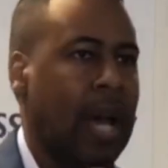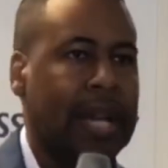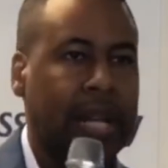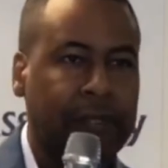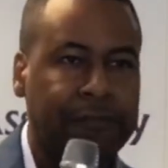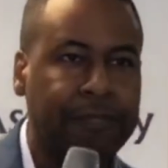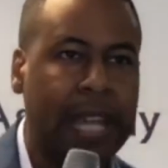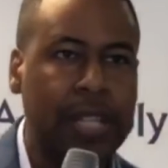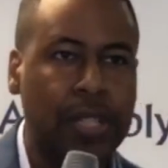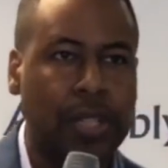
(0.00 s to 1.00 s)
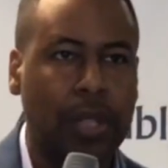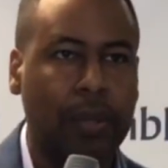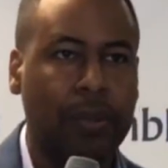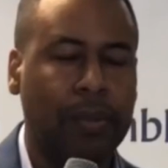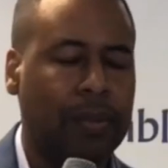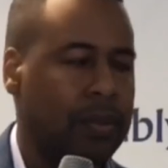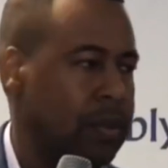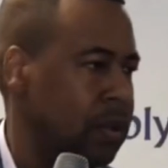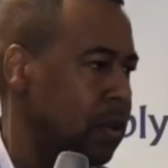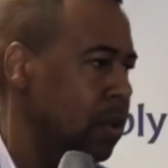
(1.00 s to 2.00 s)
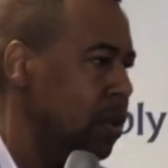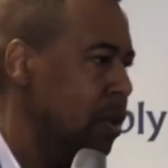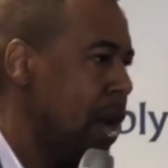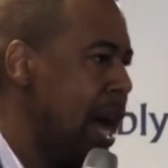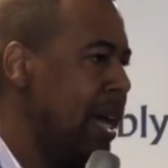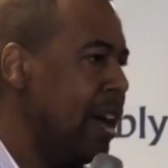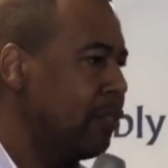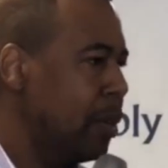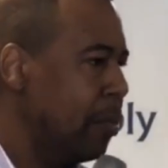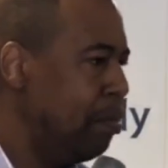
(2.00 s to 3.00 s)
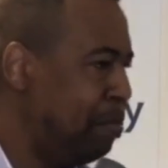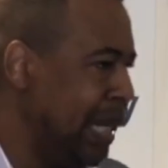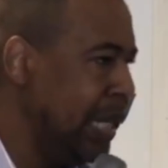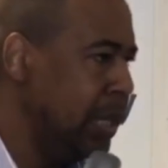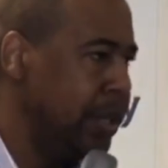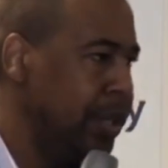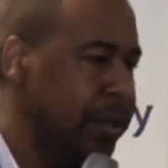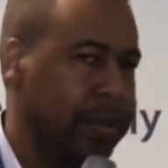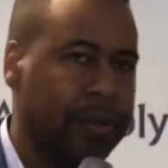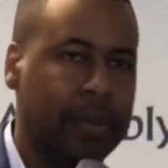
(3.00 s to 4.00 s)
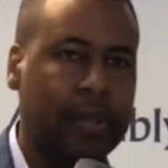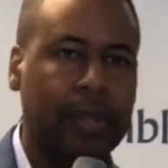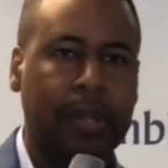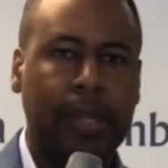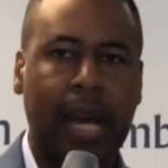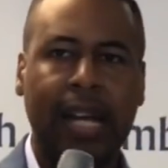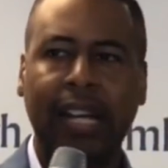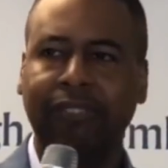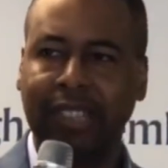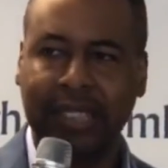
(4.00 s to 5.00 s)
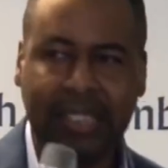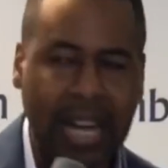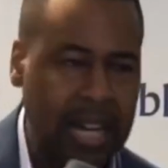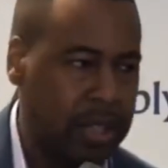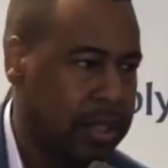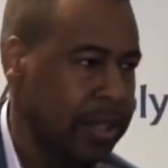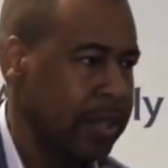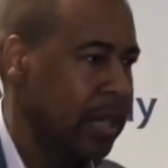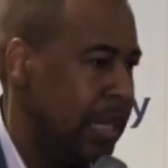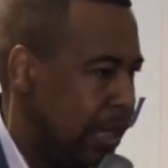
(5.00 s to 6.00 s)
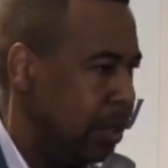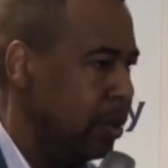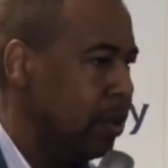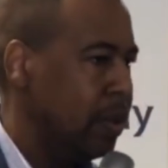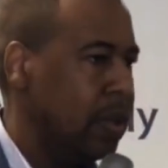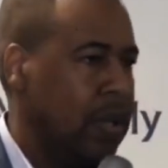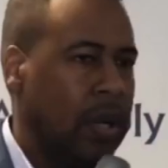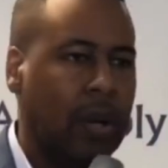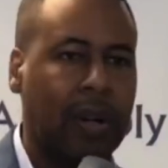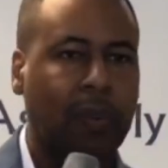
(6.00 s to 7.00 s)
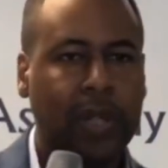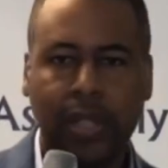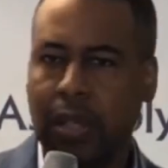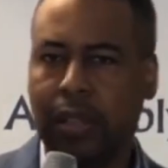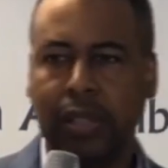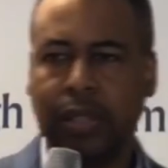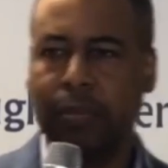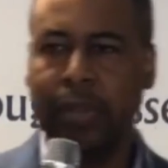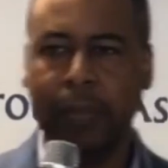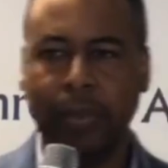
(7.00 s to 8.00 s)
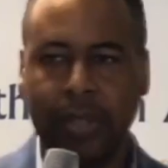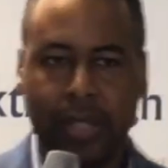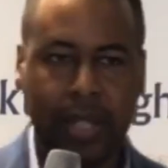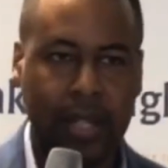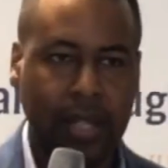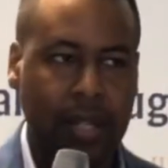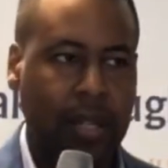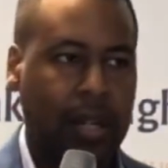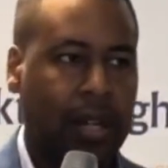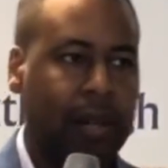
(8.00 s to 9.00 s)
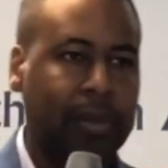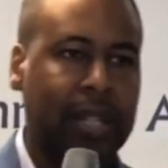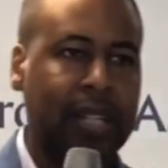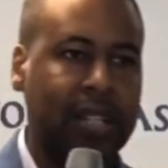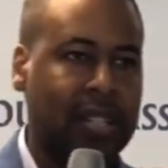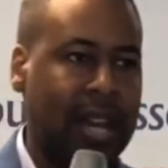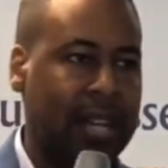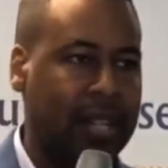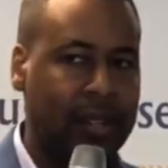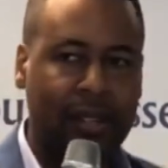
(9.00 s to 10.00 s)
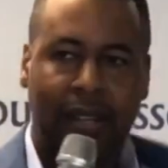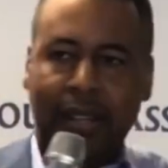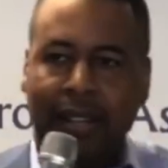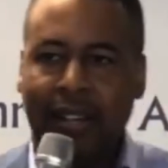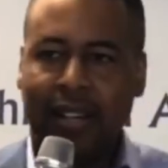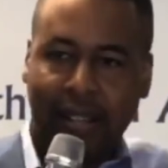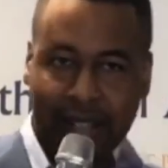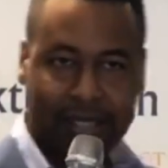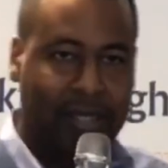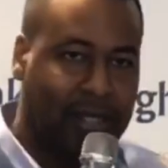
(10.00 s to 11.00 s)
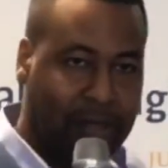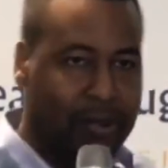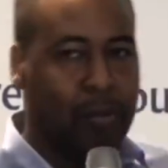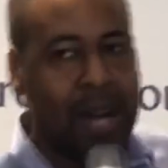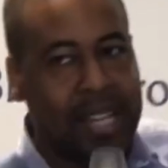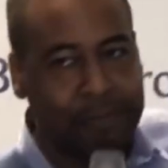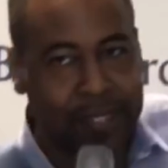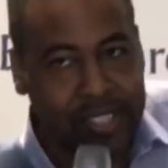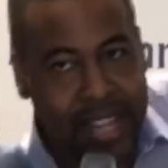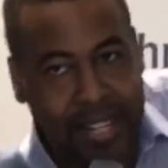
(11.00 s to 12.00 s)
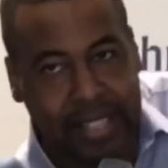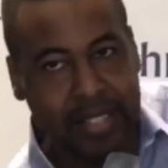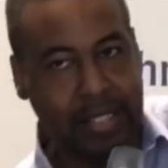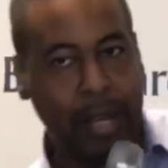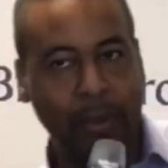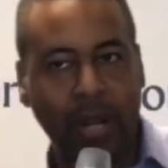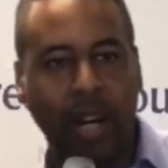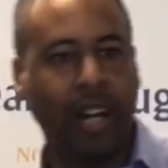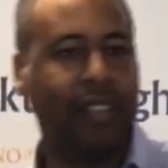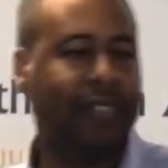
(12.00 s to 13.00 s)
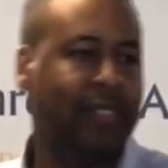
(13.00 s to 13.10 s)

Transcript: I got to face you. I have to beat you. I have to conquer you. Oh, I want to talk to some people today. I'm getting excited. Oh, you know, wifey jacket is coming on.